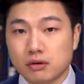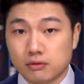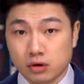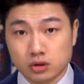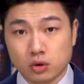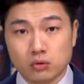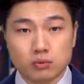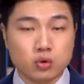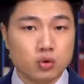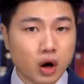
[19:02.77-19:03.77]
Also,
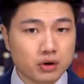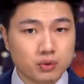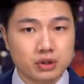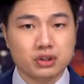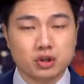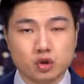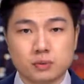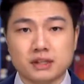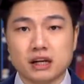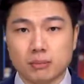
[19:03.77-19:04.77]
who are really the
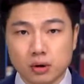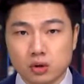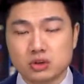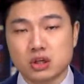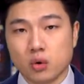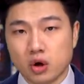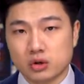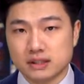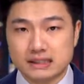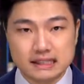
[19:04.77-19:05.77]
groups that oppose the oil
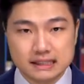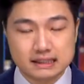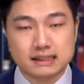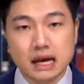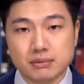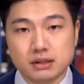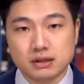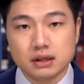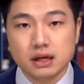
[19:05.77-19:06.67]
since its inception?